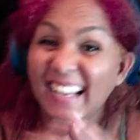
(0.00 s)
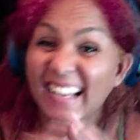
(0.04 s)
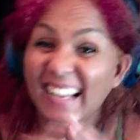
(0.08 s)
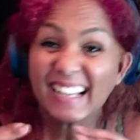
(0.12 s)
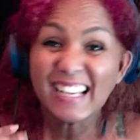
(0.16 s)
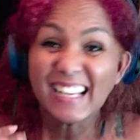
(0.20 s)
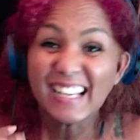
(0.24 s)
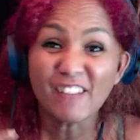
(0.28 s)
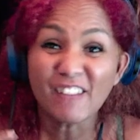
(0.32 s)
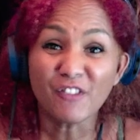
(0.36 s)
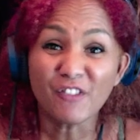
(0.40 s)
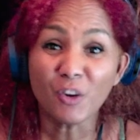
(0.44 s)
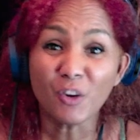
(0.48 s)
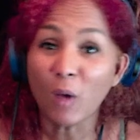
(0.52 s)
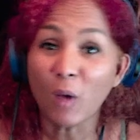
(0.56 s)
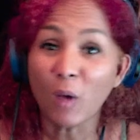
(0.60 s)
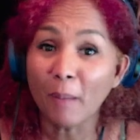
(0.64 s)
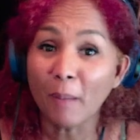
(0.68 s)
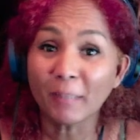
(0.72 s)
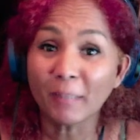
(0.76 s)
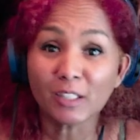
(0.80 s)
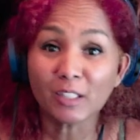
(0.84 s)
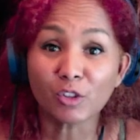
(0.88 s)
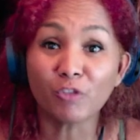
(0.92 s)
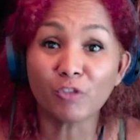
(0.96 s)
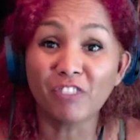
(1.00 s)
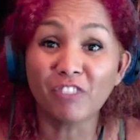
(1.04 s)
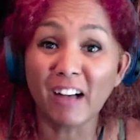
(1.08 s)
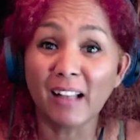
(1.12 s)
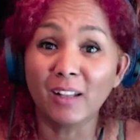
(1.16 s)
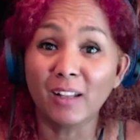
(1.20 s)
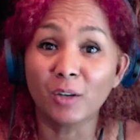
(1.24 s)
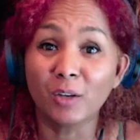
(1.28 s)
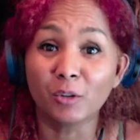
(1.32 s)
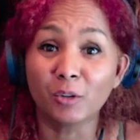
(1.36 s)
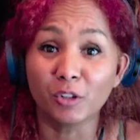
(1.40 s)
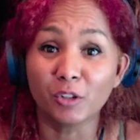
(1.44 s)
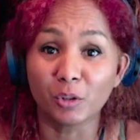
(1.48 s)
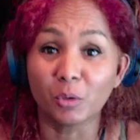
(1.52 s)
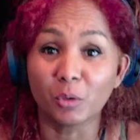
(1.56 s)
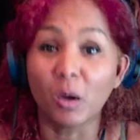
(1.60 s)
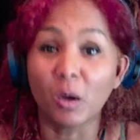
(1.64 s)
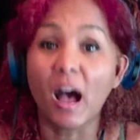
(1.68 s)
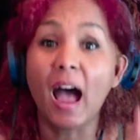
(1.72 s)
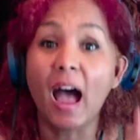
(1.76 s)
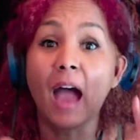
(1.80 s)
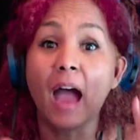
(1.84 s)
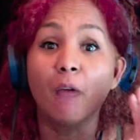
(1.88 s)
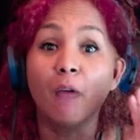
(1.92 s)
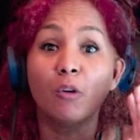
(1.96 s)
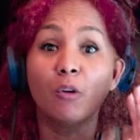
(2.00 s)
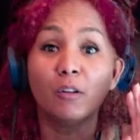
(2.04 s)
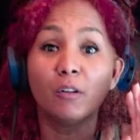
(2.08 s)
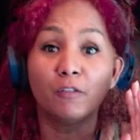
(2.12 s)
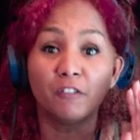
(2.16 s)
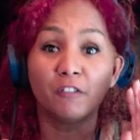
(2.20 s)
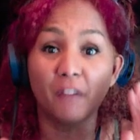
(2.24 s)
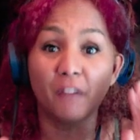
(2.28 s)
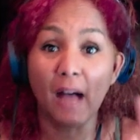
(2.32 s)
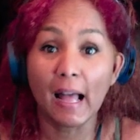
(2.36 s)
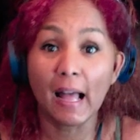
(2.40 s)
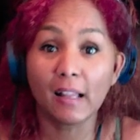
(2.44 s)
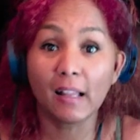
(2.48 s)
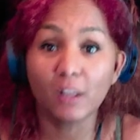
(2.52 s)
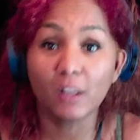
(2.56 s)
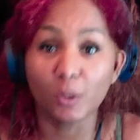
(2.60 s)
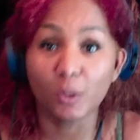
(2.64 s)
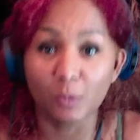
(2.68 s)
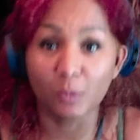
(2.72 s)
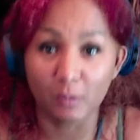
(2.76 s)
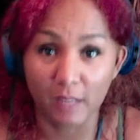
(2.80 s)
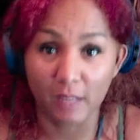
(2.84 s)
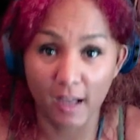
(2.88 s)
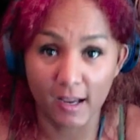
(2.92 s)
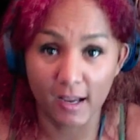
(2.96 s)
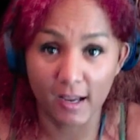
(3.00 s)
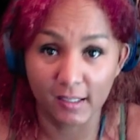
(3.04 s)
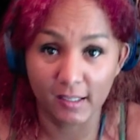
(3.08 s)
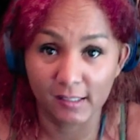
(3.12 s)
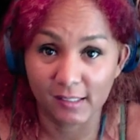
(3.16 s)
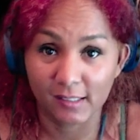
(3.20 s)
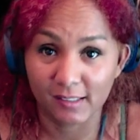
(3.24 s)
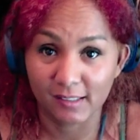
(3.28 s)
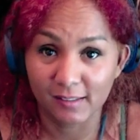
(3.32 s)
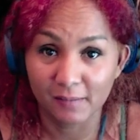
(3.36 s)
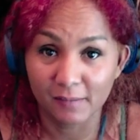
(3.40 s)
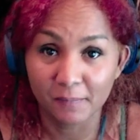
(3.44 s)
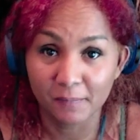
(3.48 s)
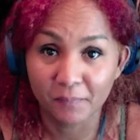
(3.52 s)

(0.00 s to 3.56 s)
If you want me to follow you, I will follow, guys,